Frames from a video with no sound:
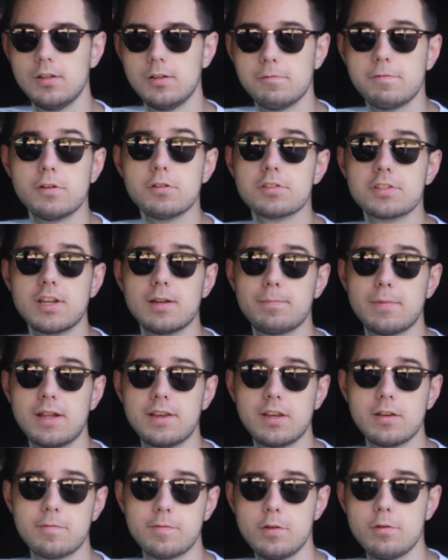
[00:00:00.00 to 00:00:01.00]
First up, I
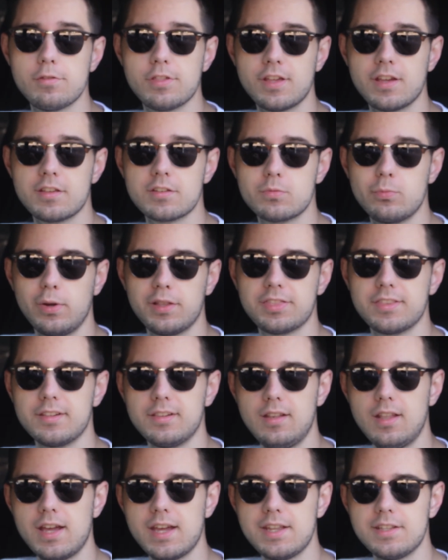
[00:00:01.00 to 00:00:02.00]
did a few things with the
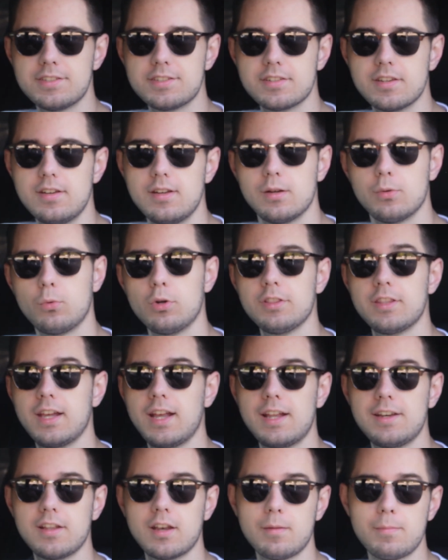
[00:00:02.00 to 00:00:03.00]
lights. One
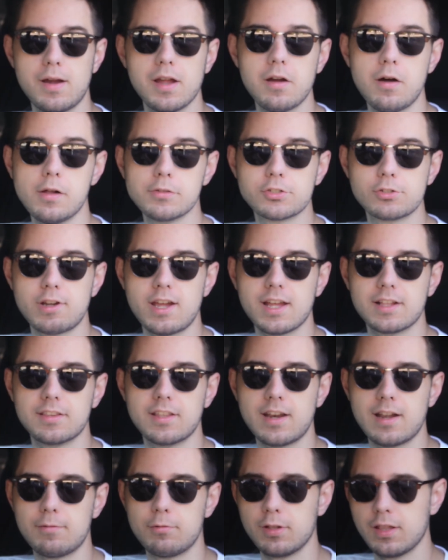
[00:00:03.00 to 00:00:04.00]
thing I did on my Alltrack
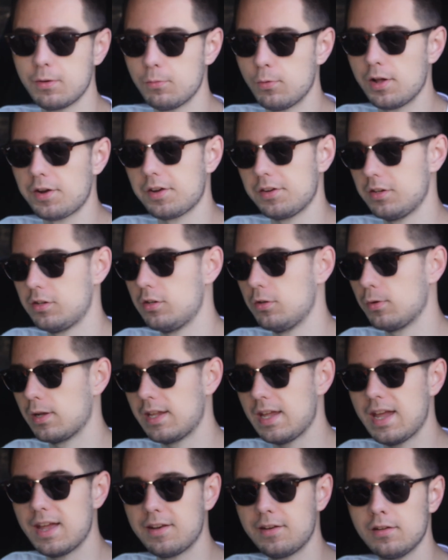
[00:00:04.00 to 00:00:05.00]
that I really wanted to do
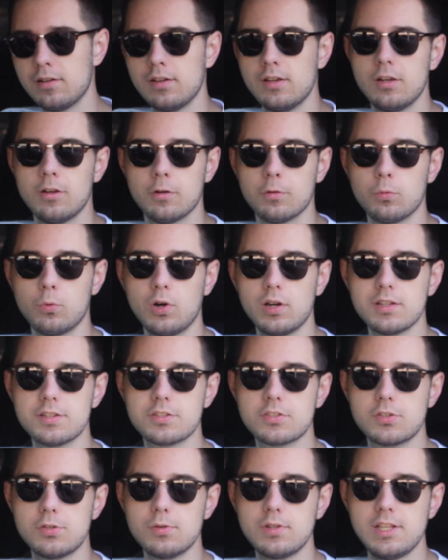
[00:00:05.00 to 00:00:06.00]
again
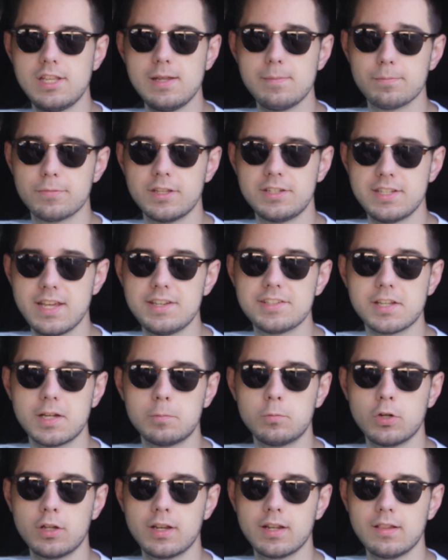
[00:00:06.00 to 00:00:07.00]
was to keep the
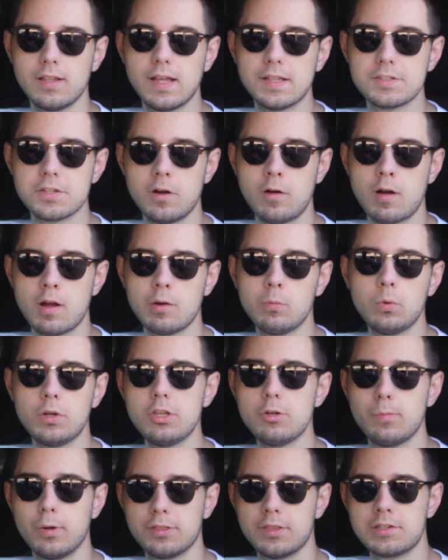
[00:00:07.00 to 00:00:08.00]
daytime running lights on when
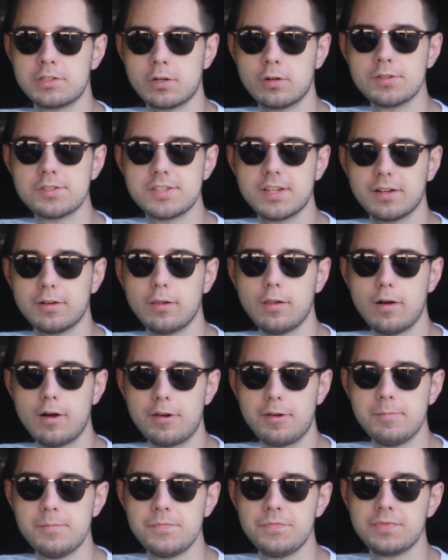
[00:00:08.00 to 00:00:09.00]
you put the turn signal
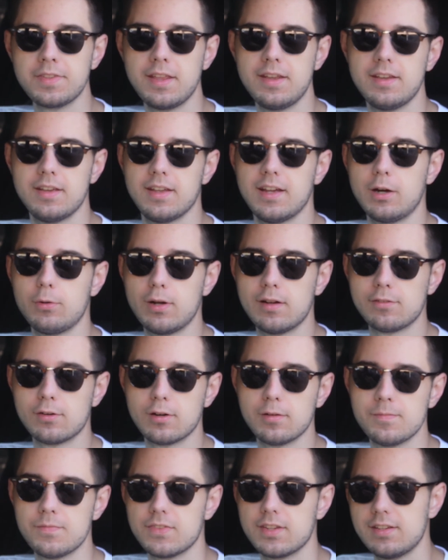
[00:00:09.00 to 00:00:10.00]
on. However,